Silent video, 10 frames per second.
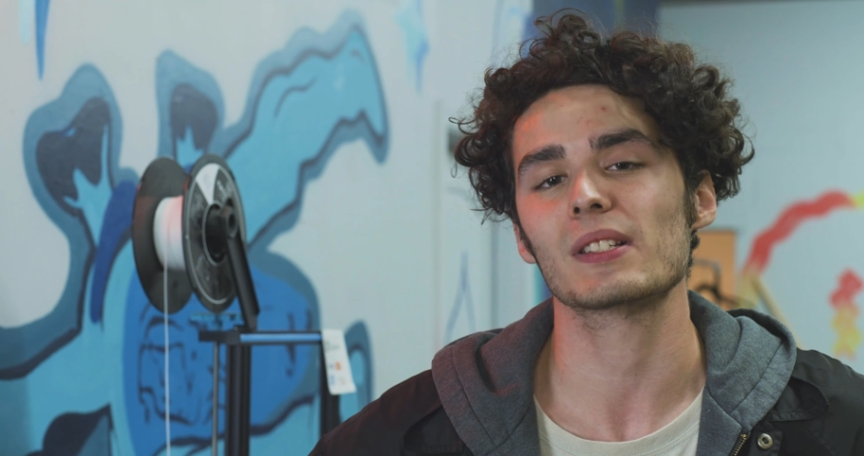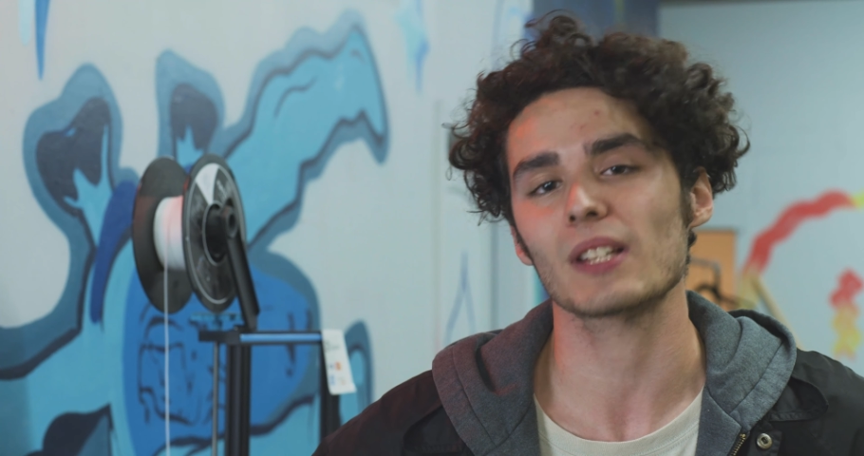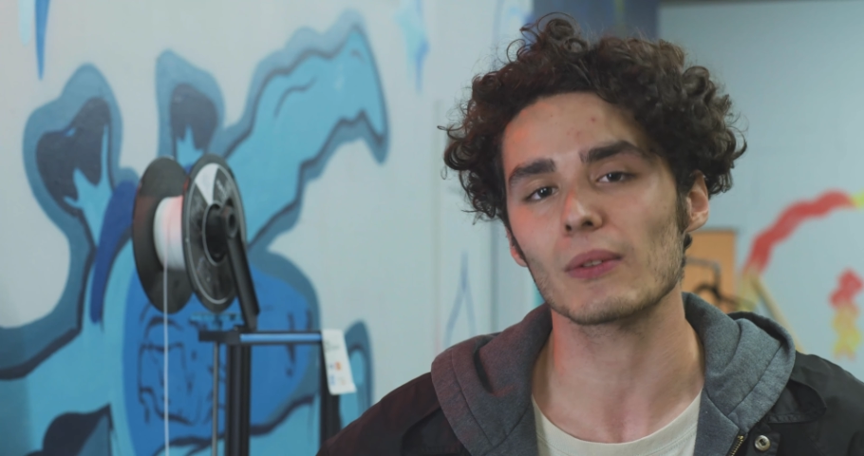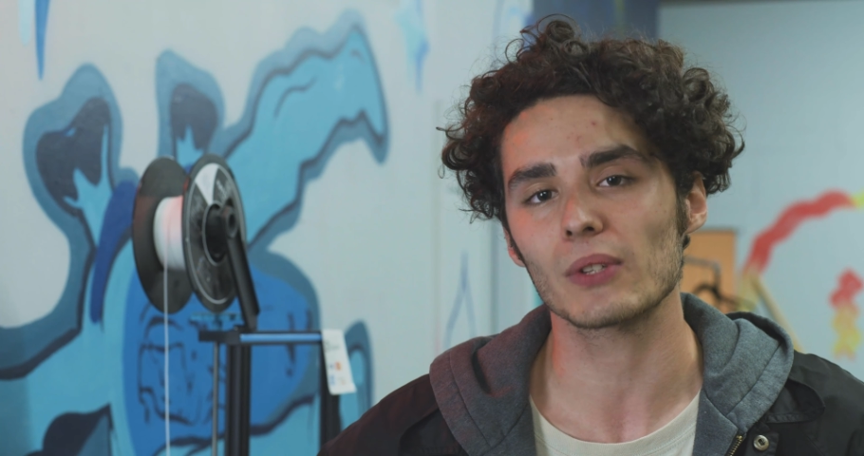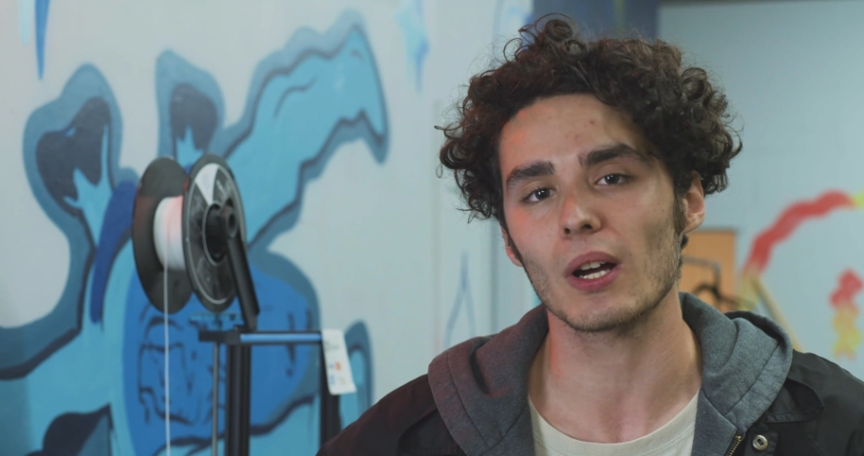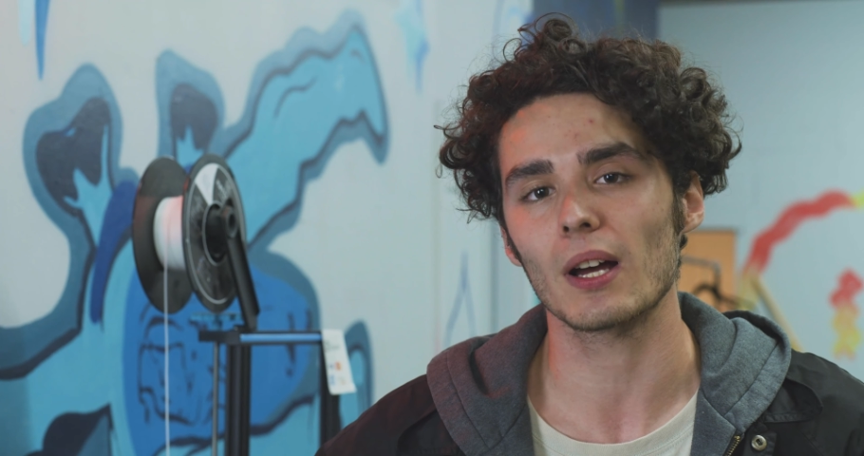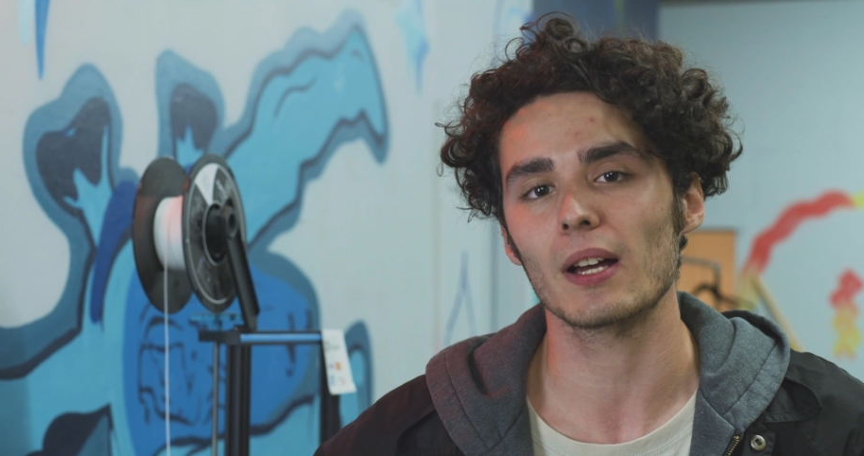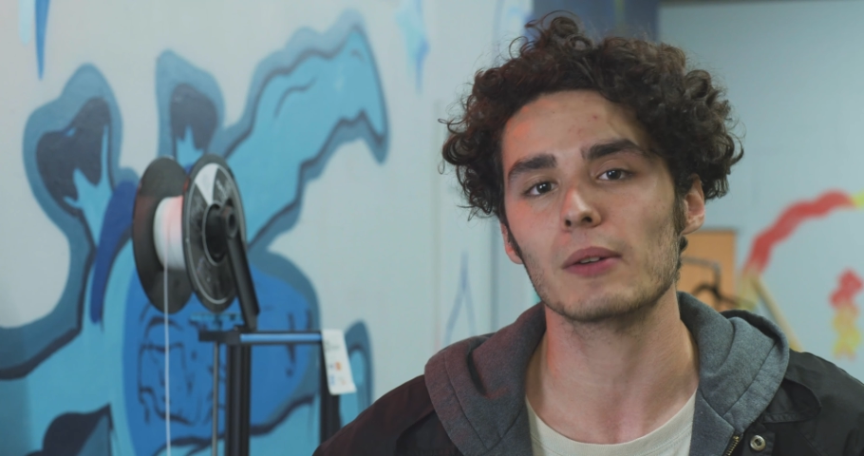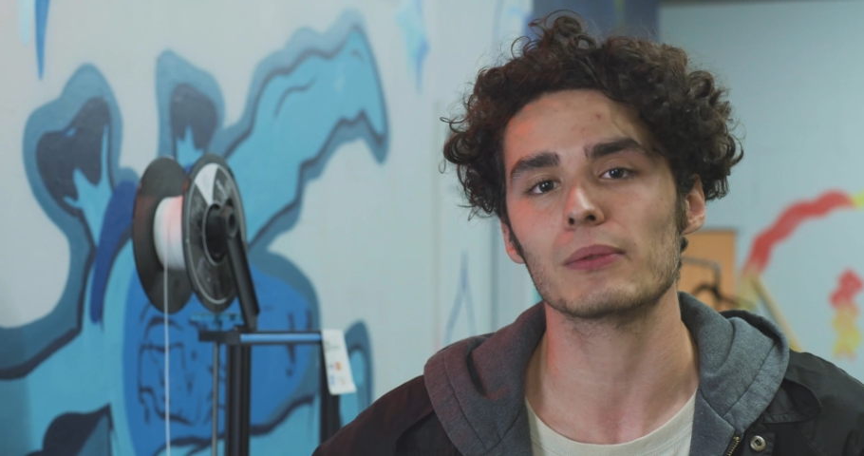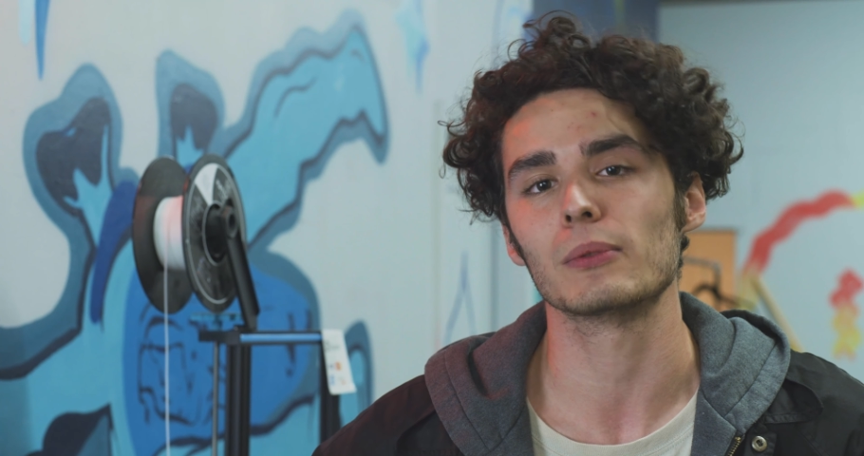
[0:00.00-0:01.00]

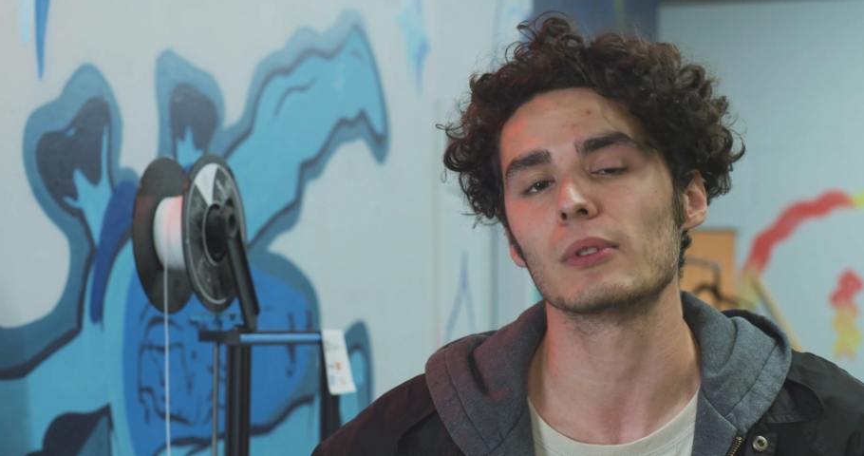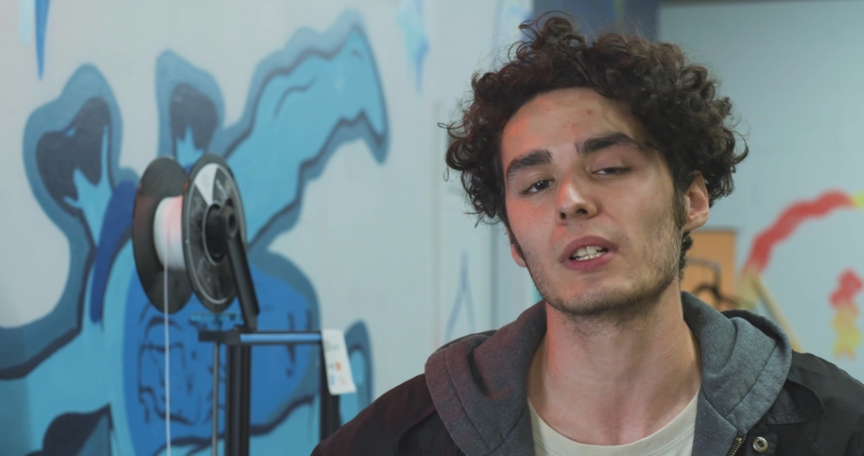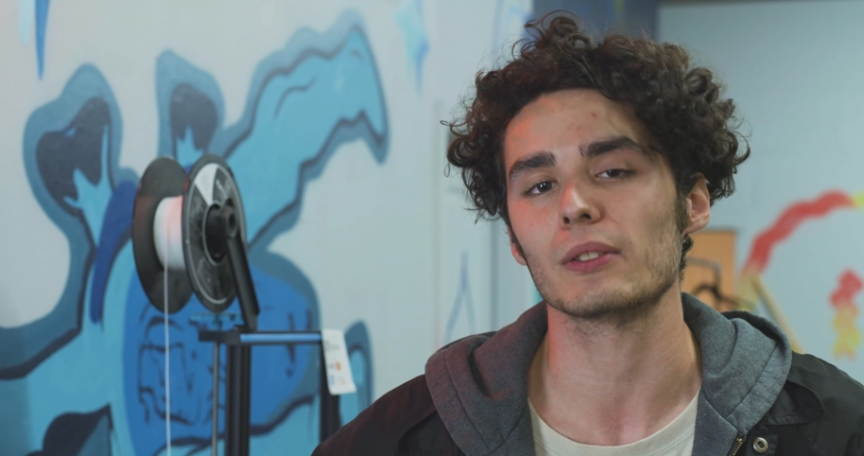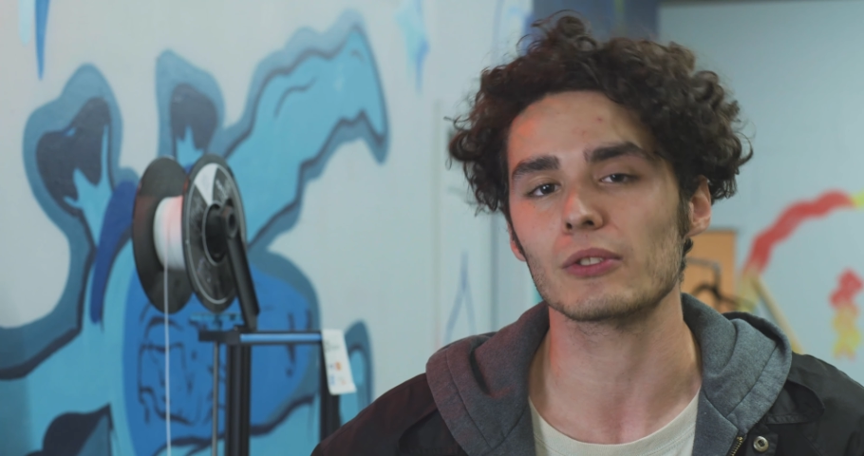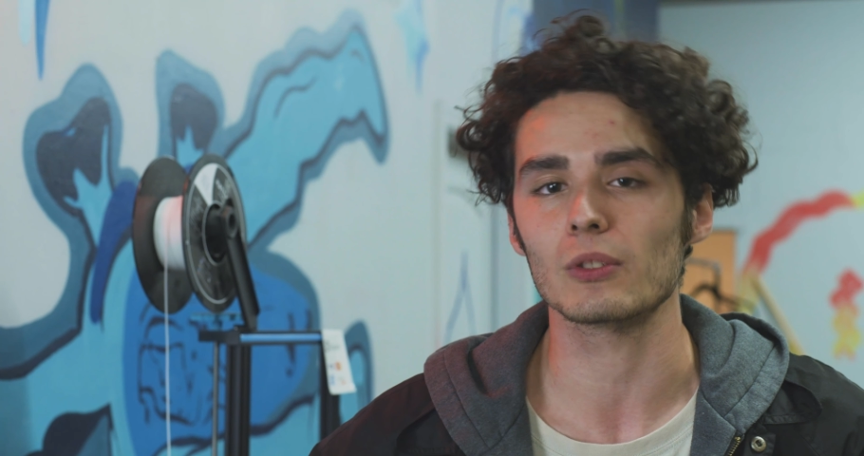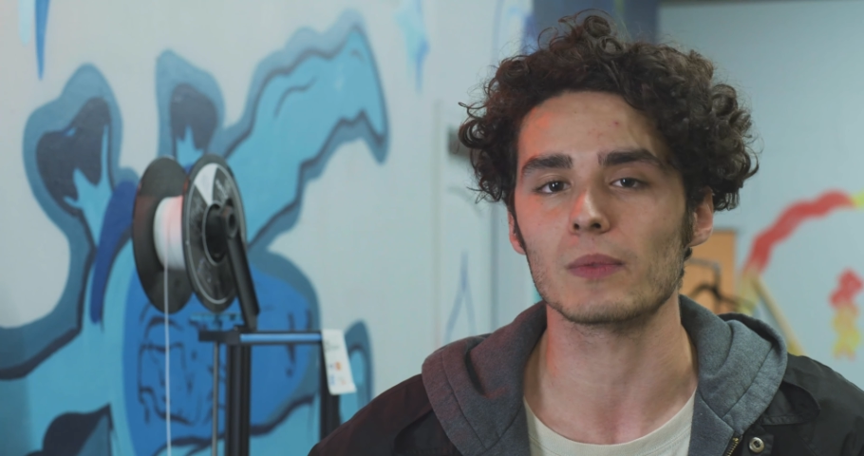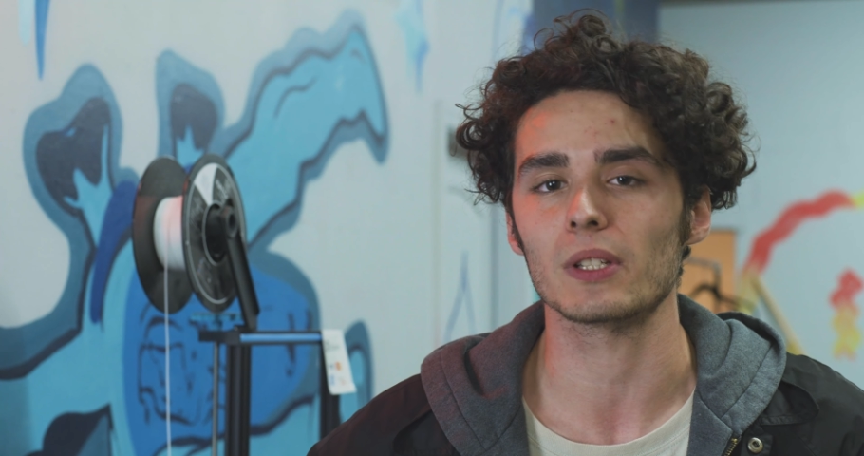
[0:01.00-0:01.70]
self-taught through a lot of YouTube